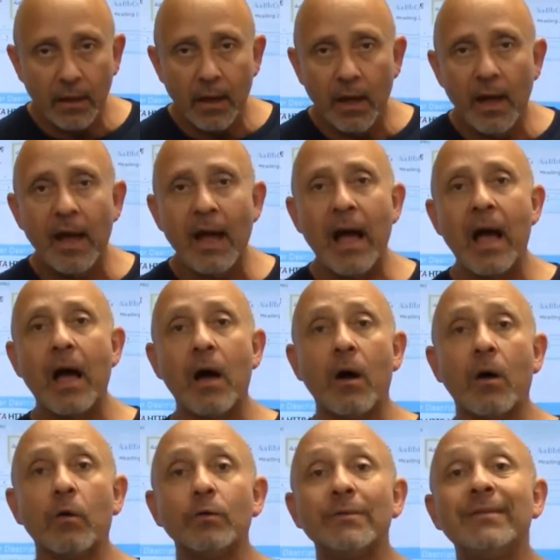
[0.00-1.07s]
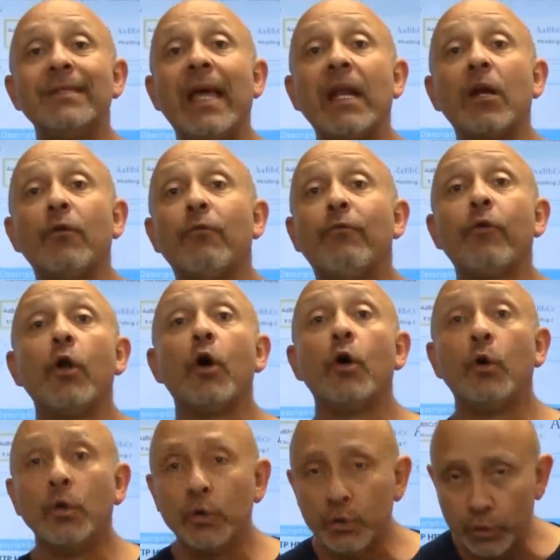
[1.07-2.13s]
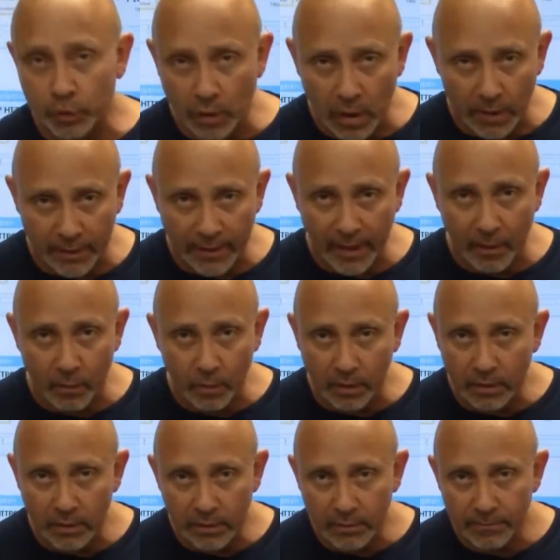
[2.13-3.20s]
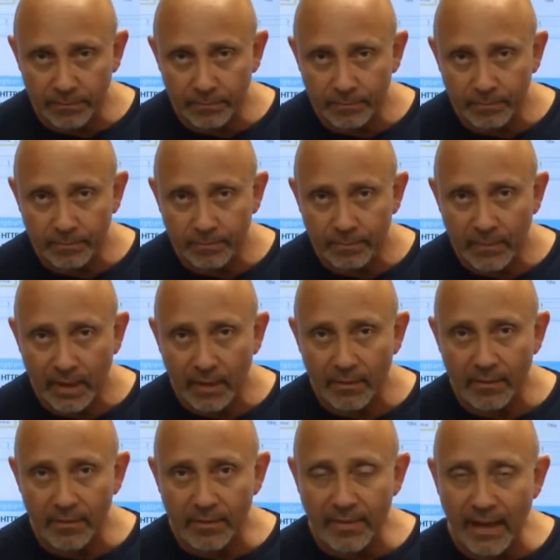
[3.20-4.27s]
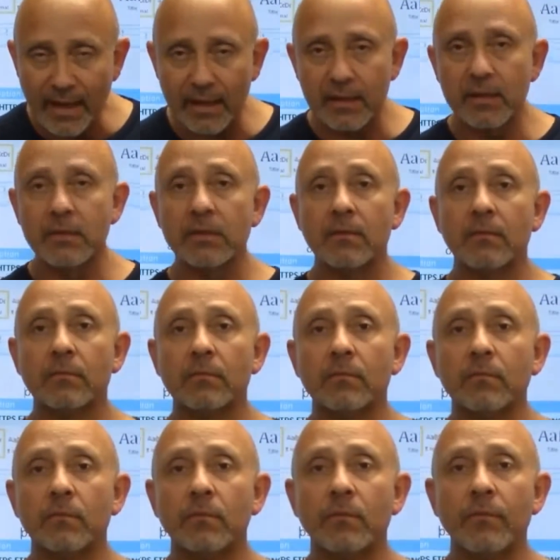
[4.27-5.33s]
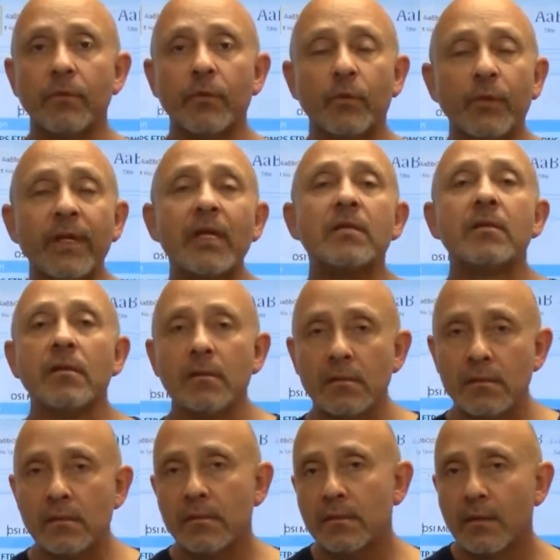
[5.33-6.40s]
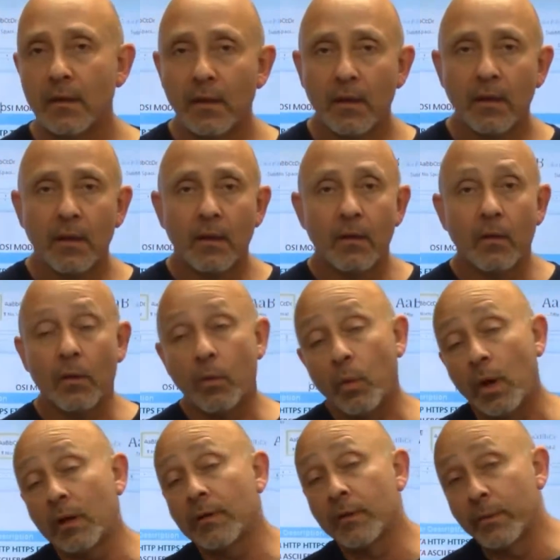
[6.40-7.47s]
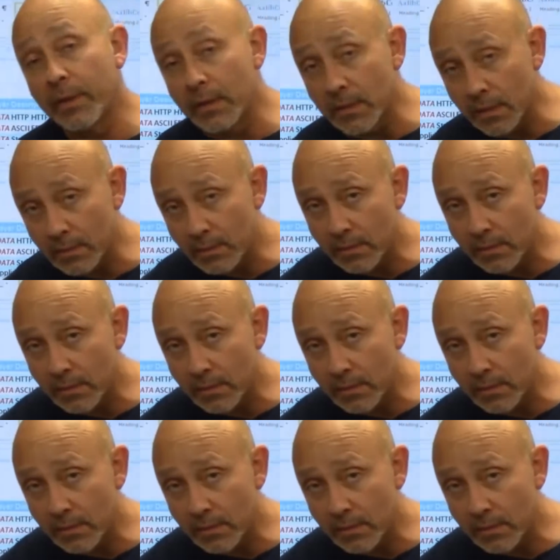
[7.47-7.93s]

how data flows on a network. That is the reasons, or one of the reasons,